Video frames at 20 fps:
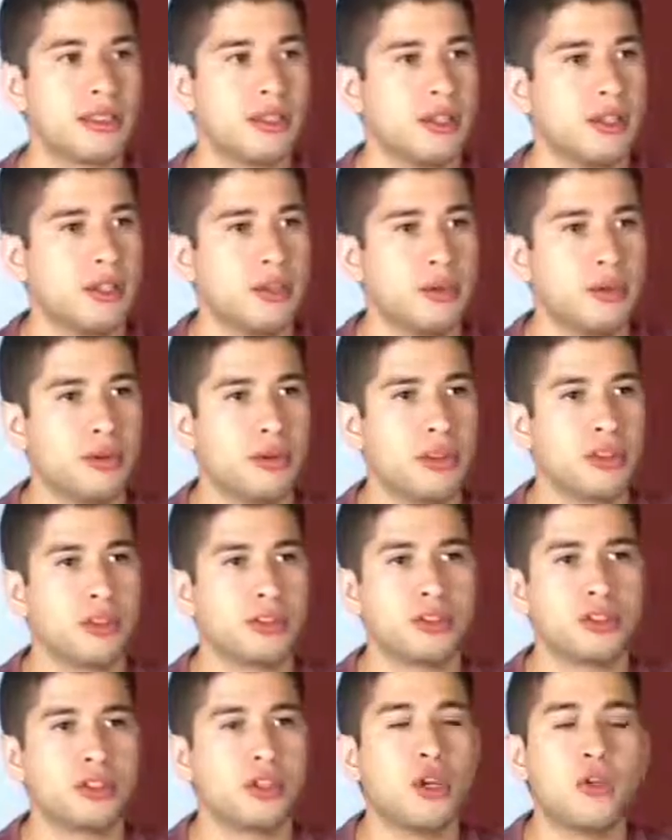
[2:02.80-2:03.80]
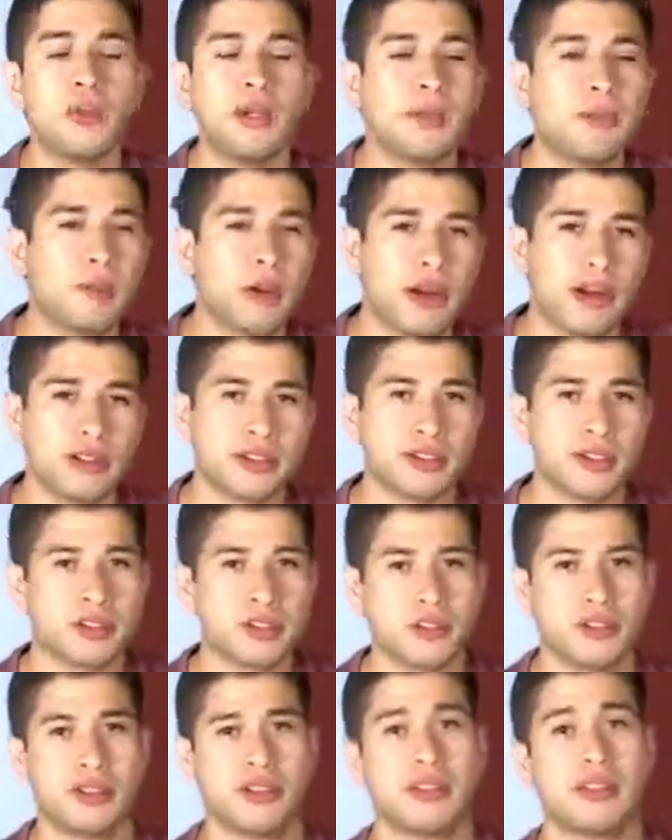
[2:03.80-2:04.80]
You know, there's so many products and
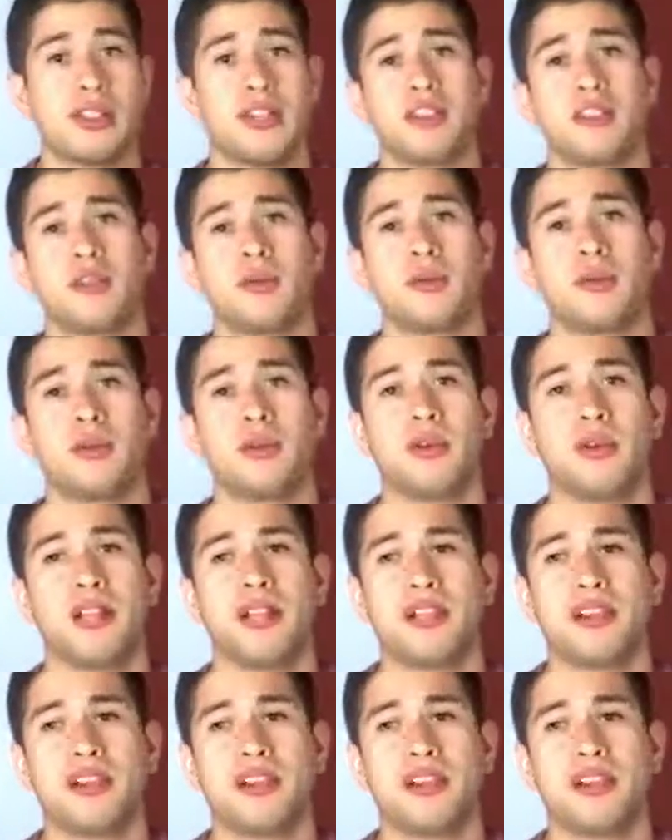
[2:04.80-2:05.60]
services out there to promote.